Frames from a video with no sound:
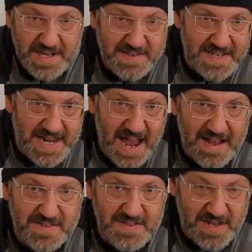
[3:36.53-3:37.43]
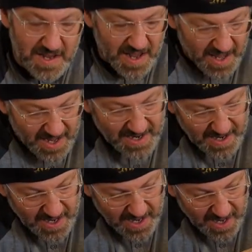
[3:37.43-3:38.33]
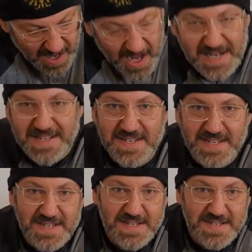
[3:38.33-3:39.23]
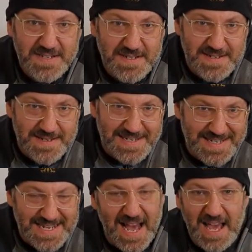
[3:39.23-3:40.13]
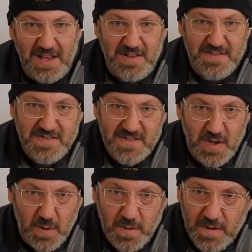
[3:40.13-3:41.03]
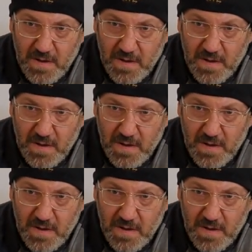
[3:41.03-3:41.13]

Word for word: is it has uh, honest dials. So,